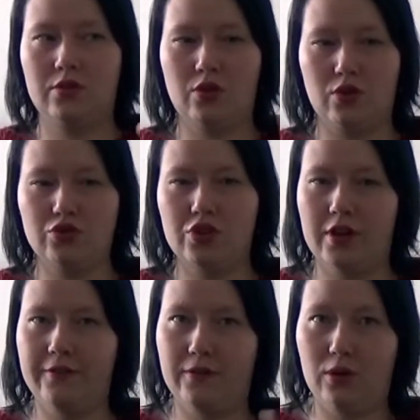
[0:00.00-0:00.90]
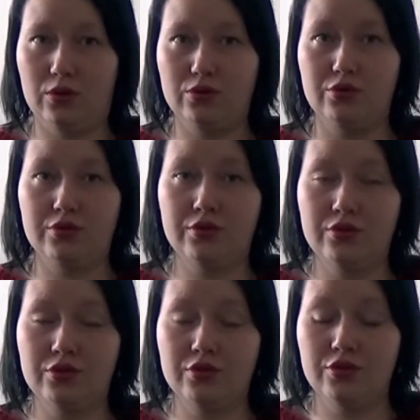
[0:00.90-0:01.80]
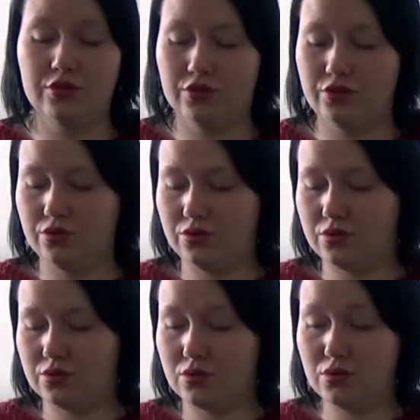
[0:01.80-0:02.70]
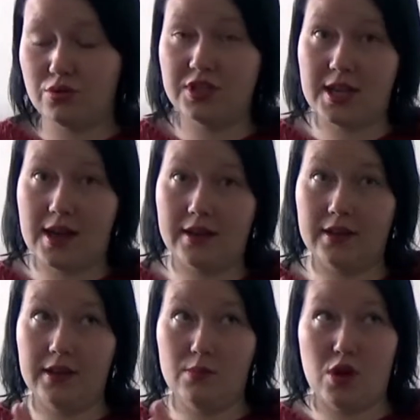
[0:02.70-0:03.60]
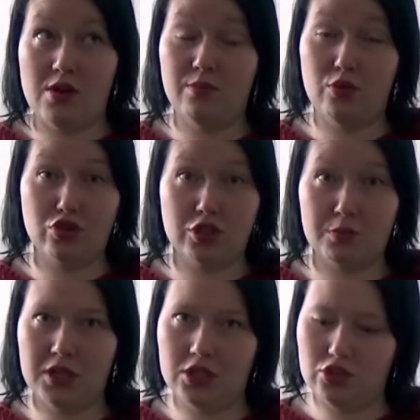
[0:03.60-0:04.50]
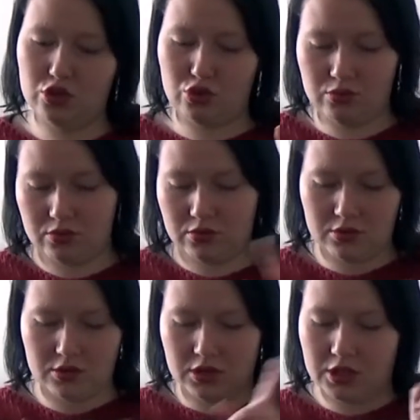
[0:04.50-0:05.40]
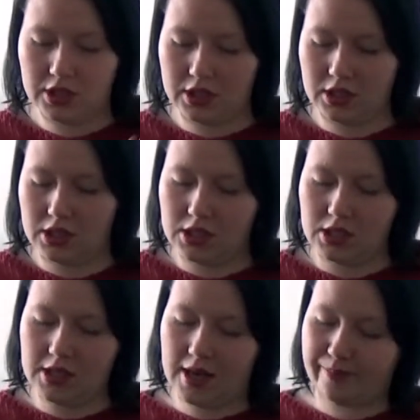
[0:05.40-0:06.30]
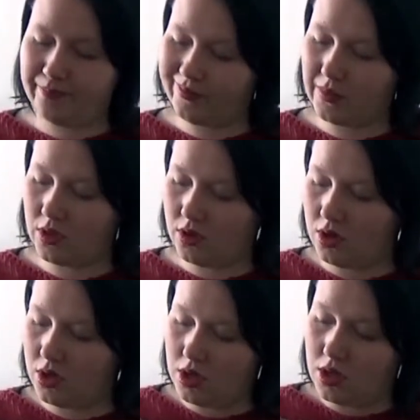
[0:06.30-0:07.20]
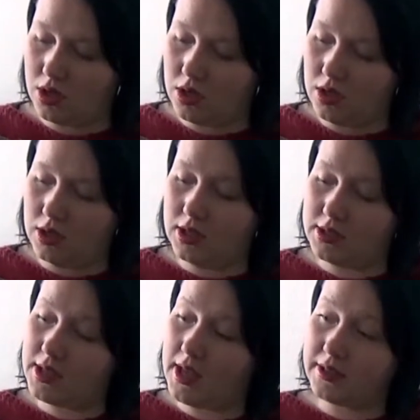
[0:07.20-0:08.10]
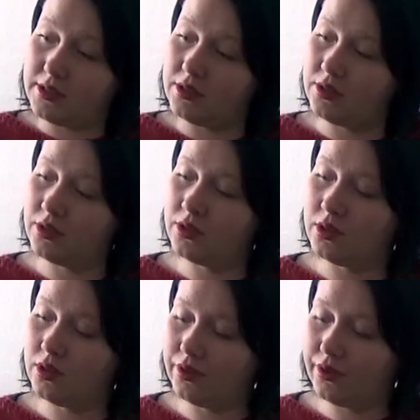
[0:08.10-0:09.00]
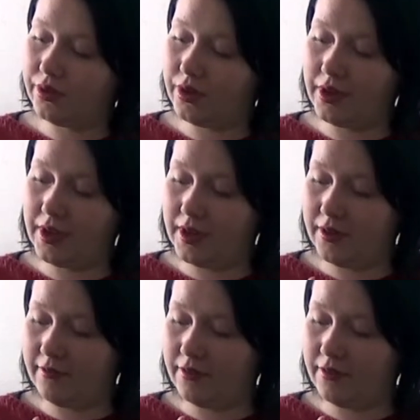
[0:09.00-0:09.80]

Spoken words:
notes I followed to do this hack in my project page. Yeah, it's hacked. I have